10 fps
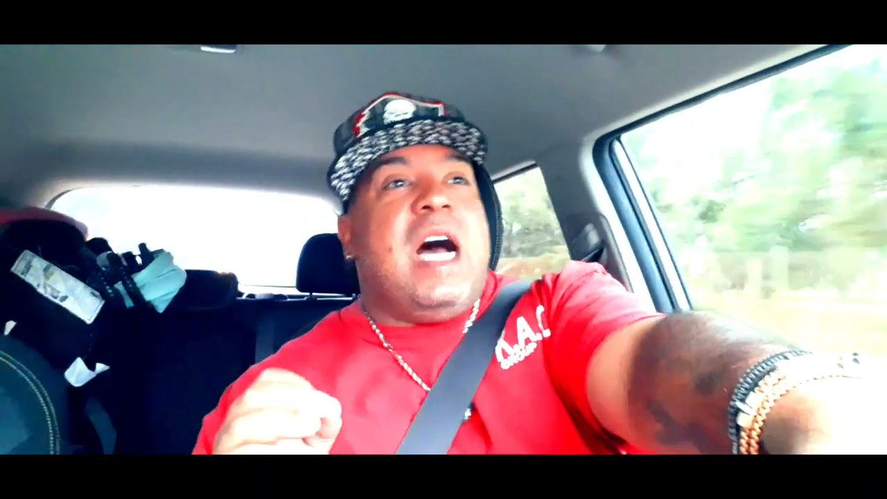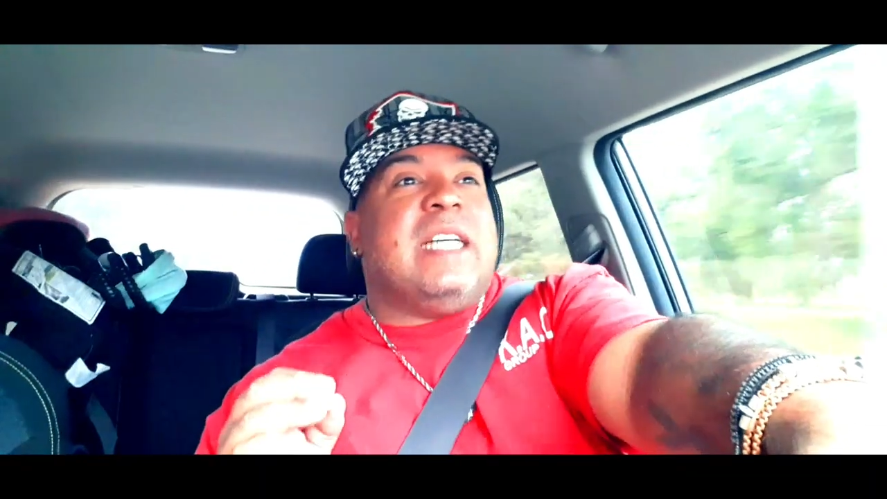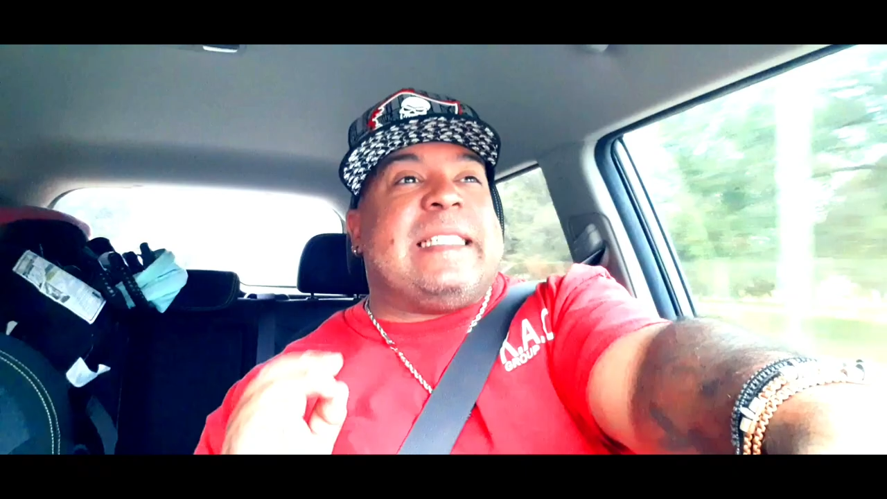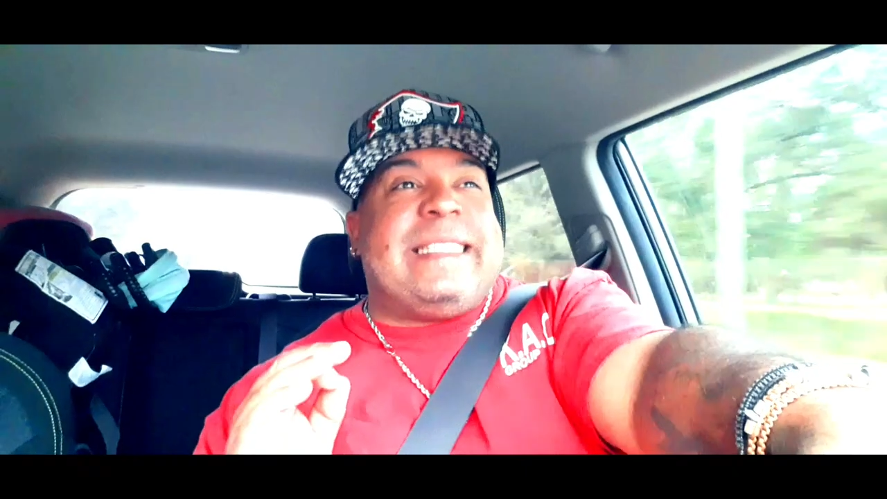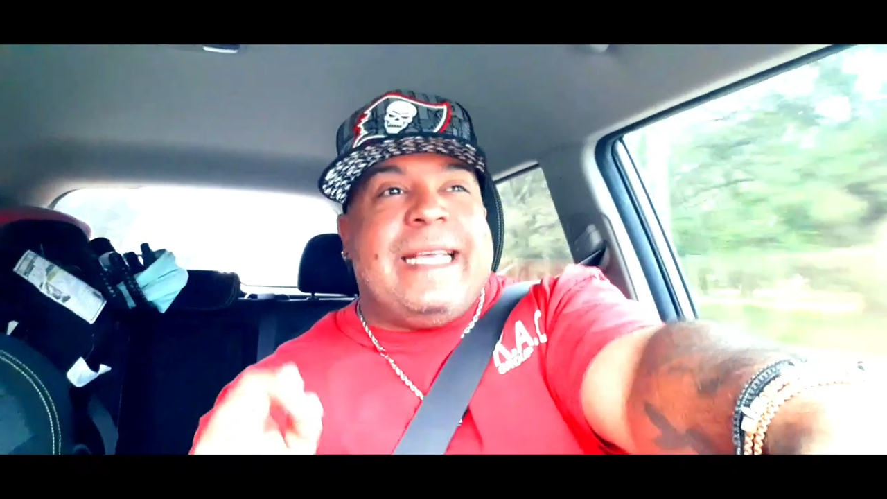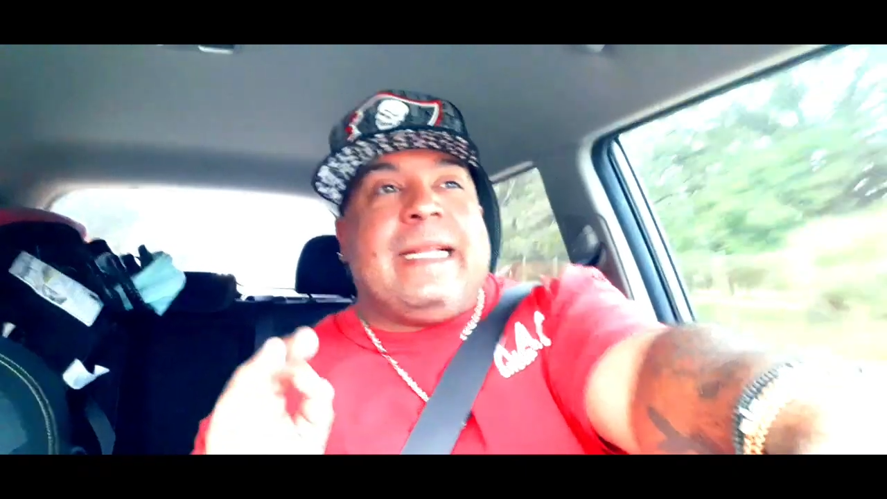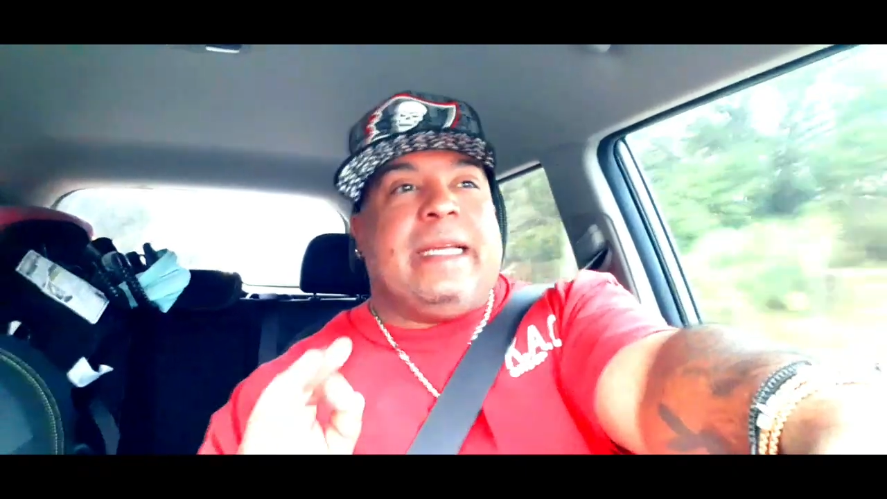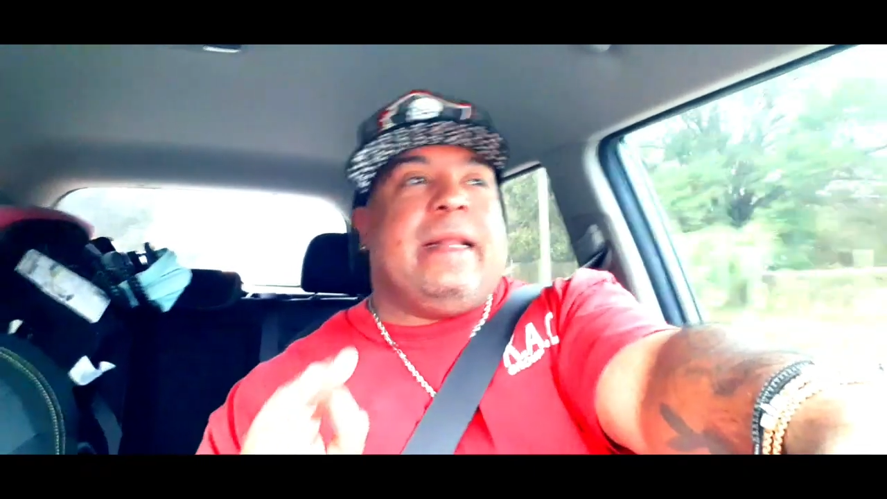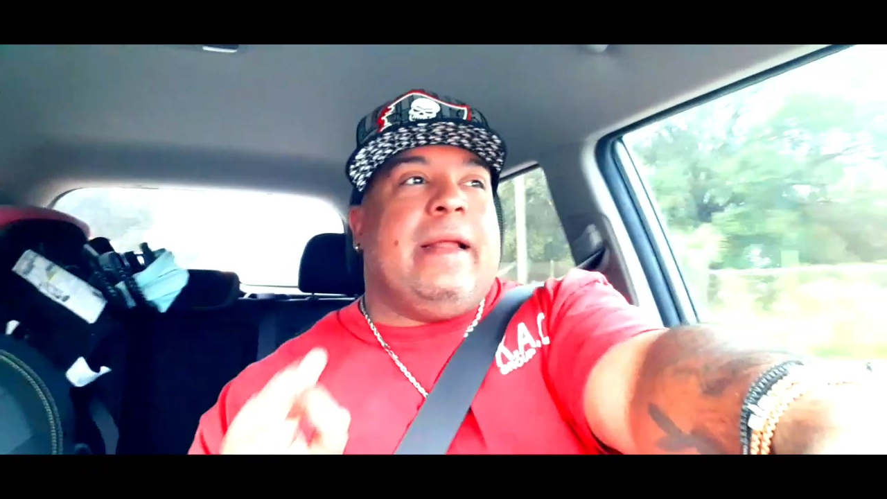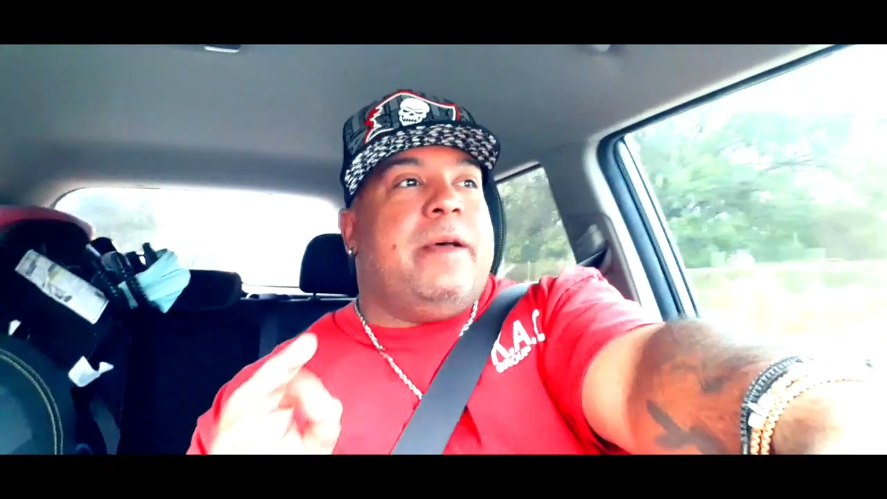a
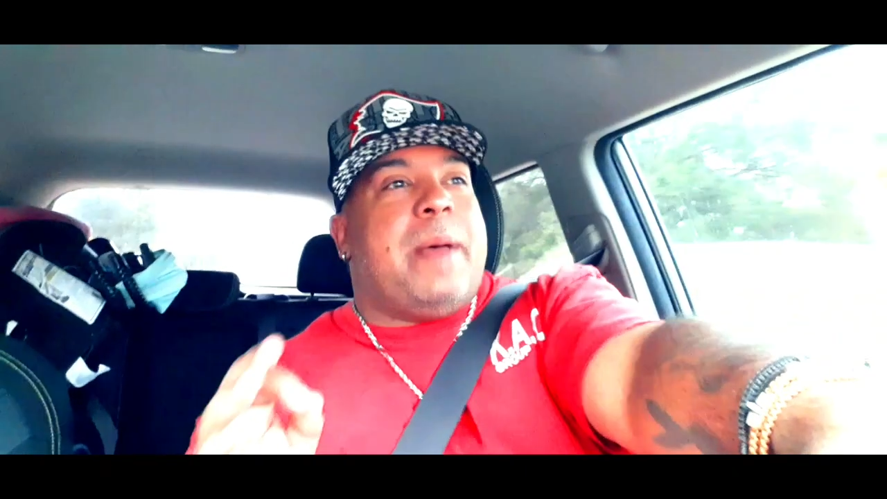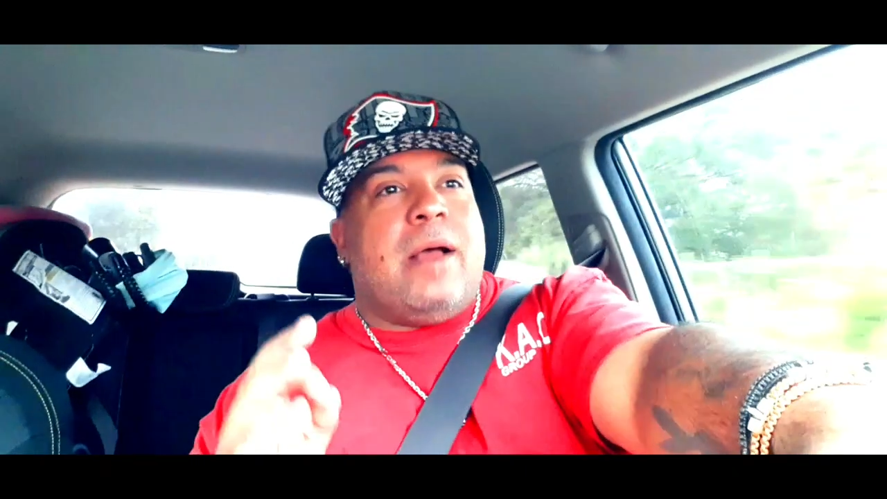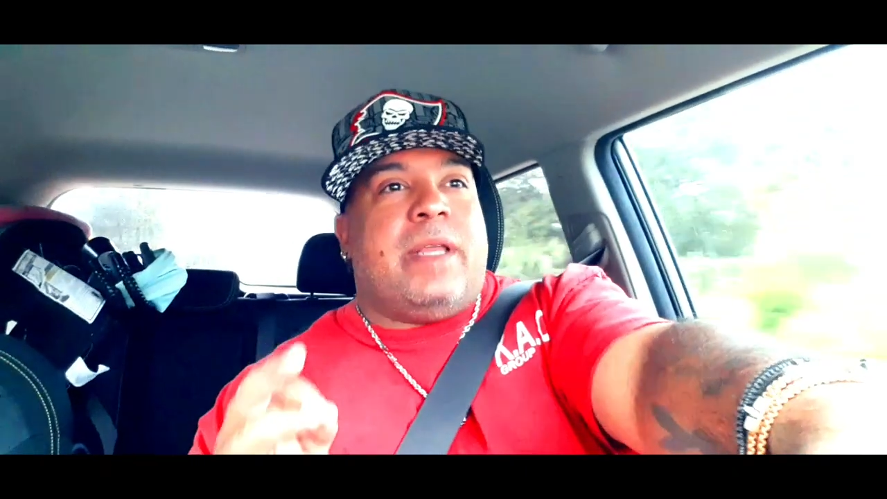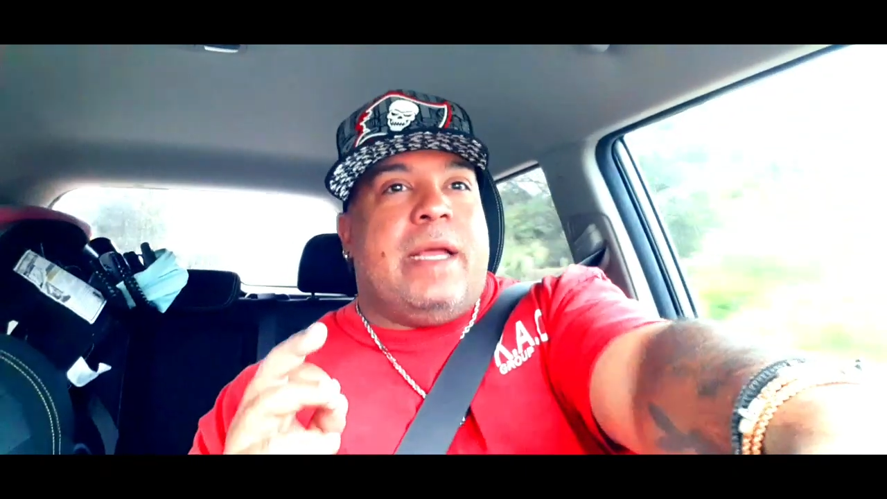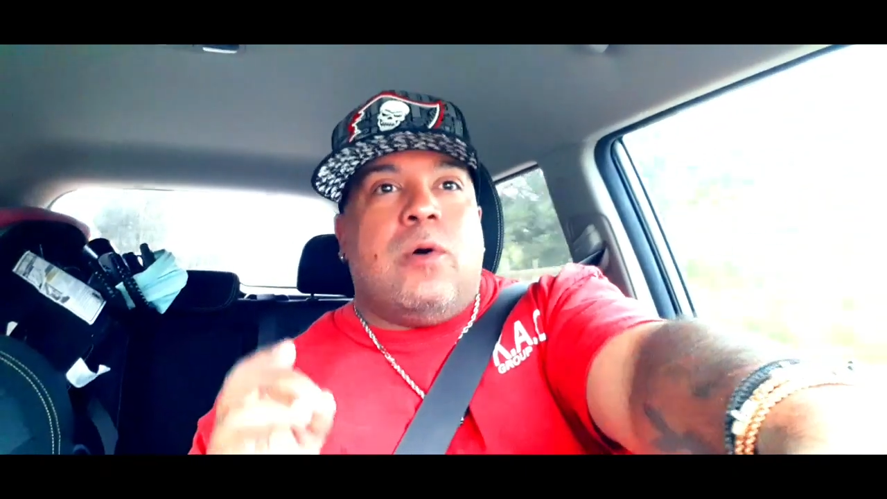cichlid club out there